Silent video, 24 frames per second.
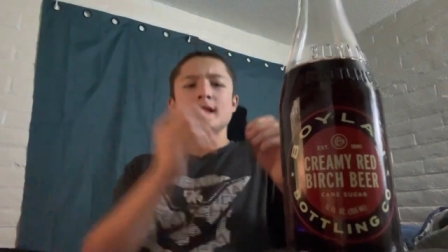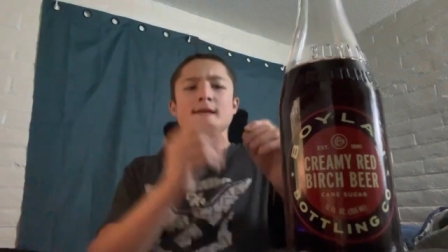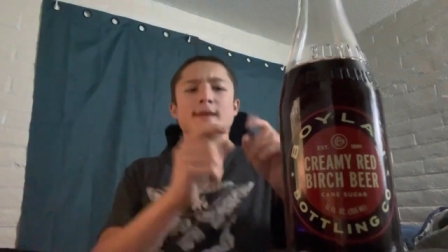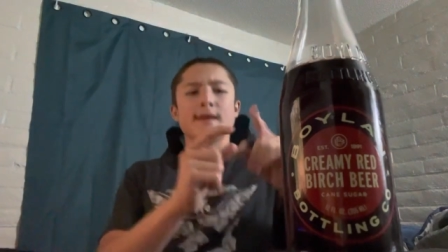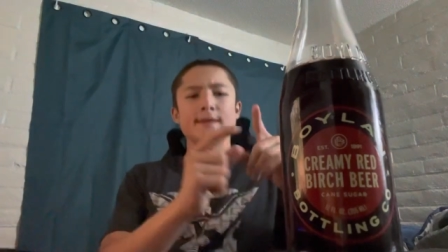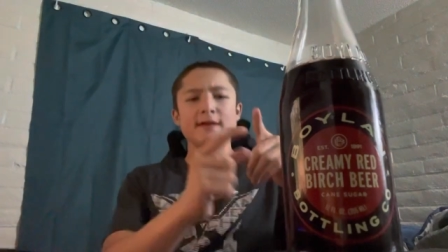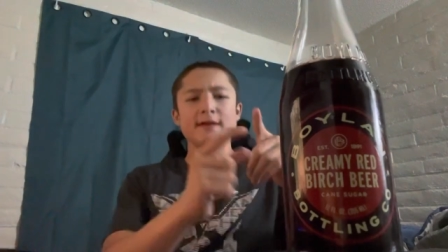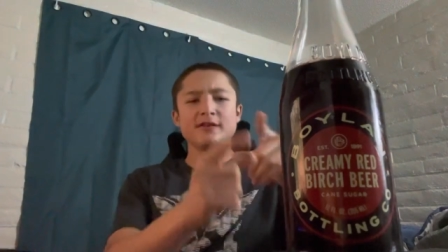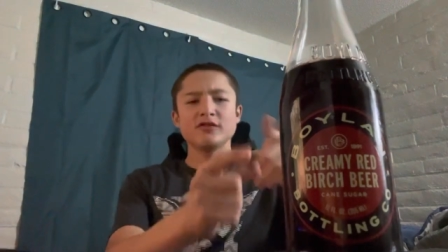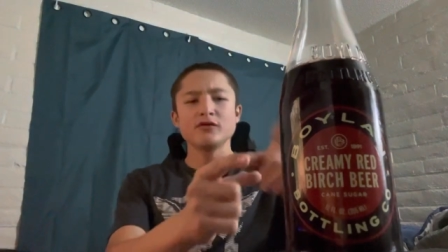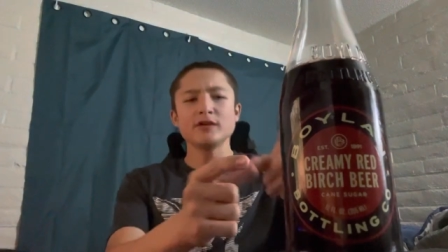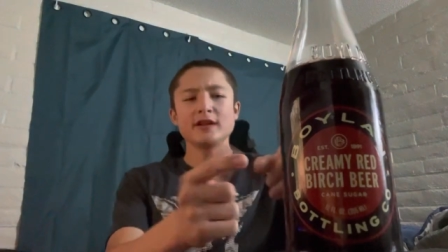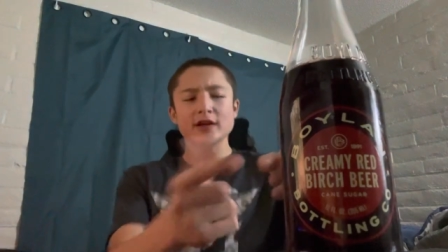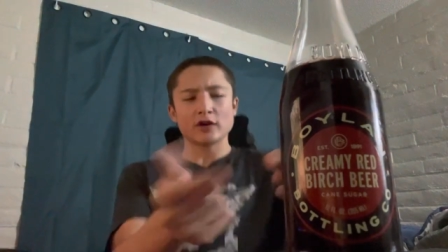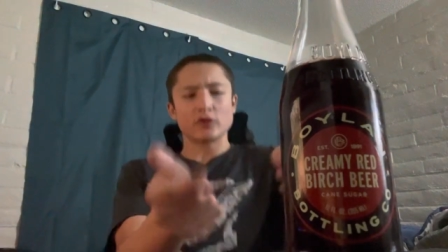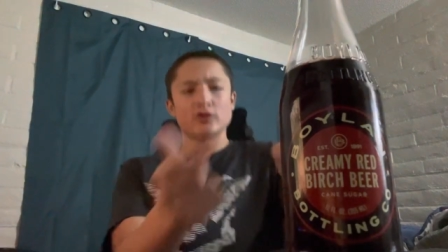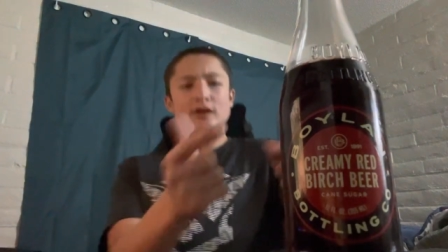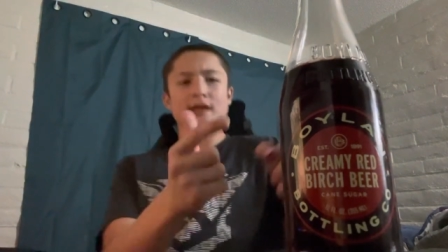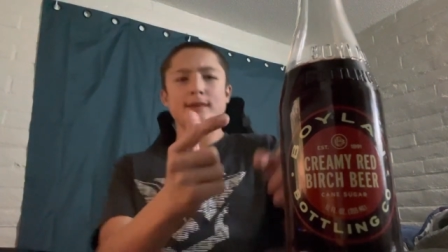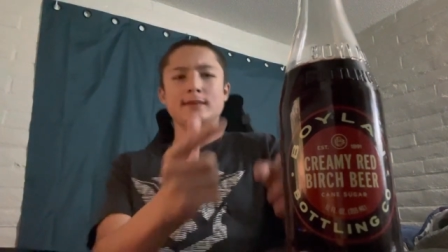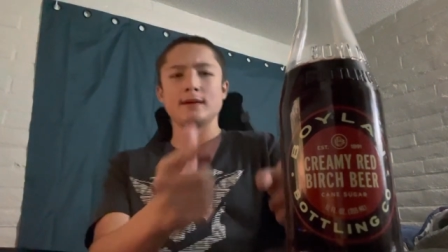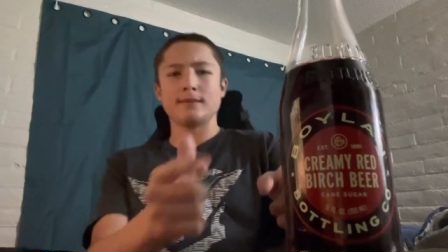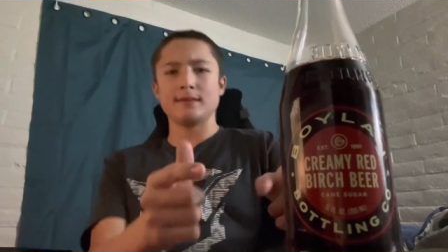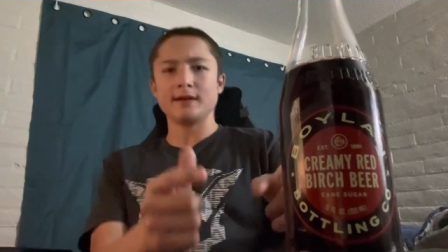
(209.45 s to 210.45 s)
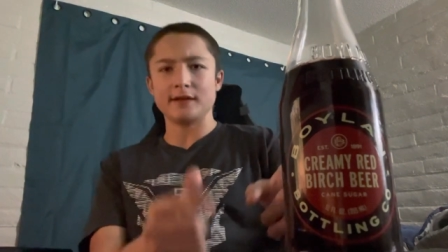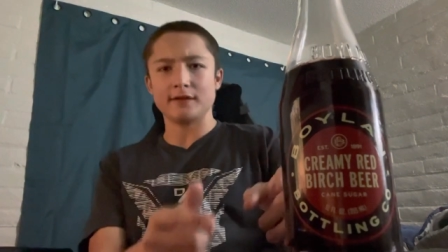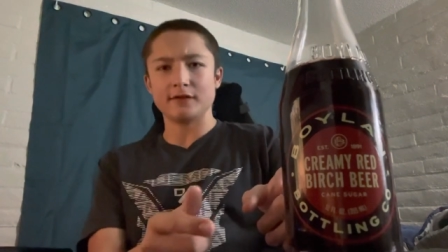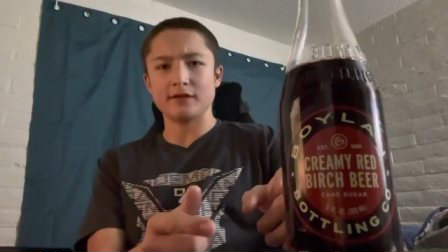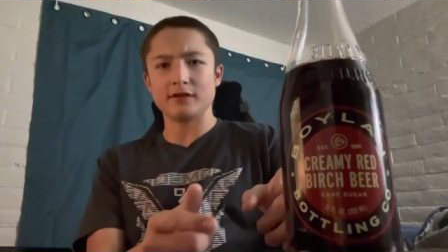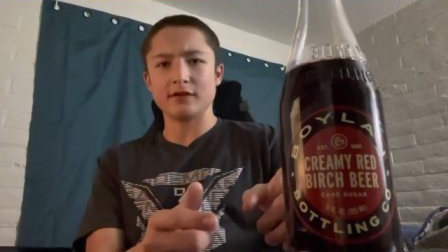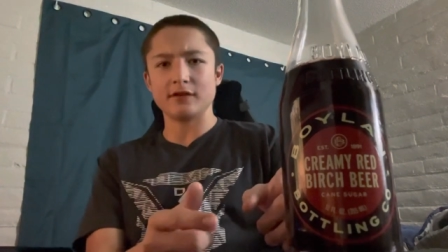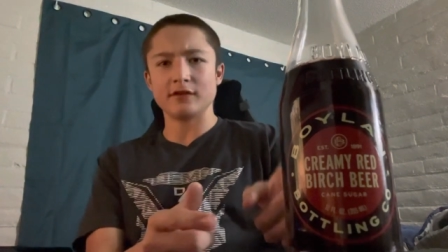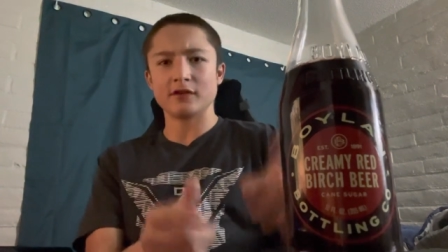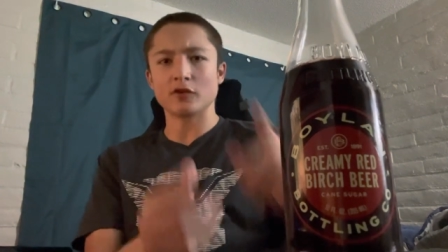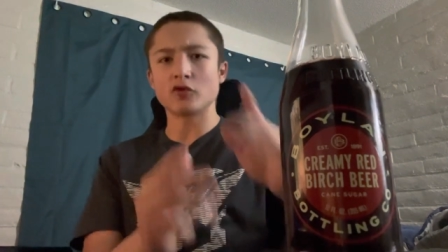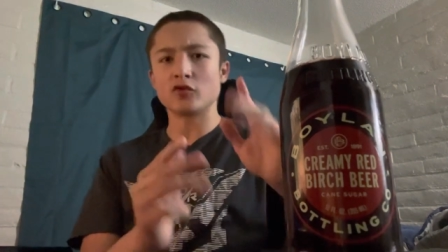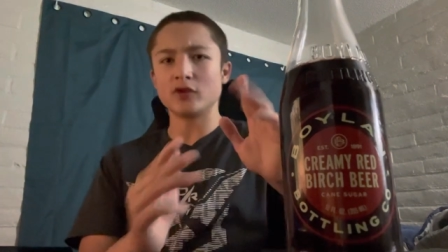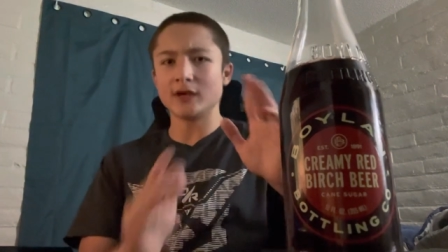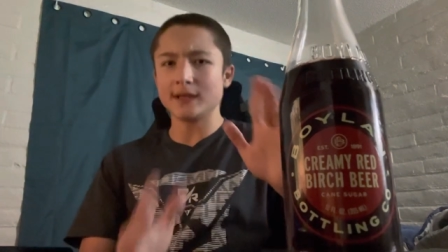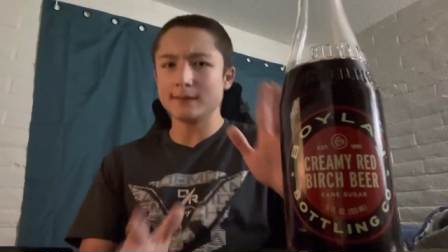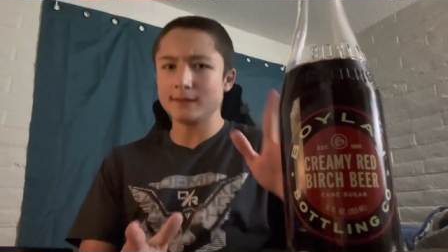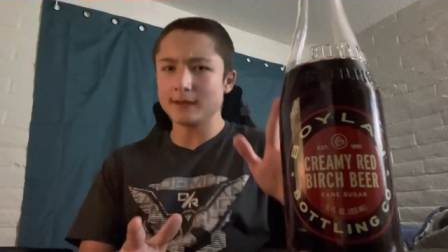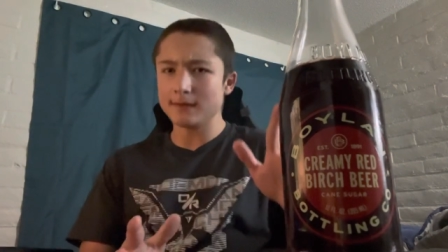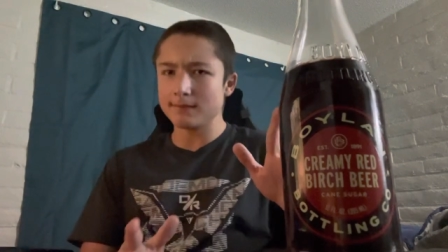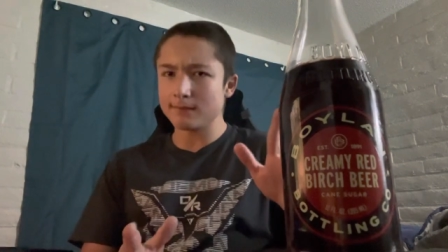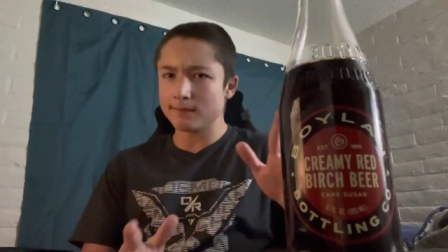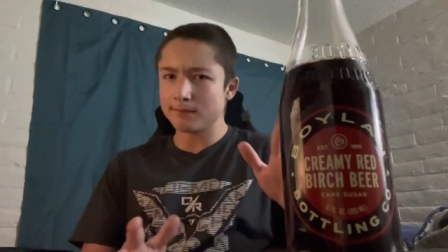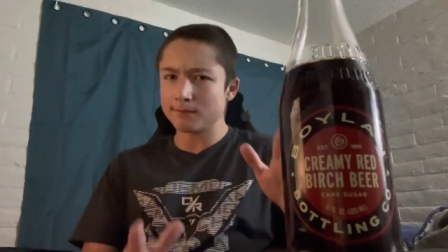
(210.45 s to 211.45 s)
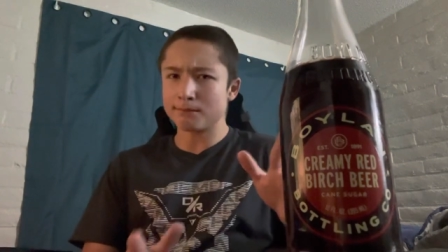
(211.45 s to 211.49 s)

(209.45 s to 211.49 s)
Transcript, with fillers: Maybe that's what the creamy means. It's a creamy,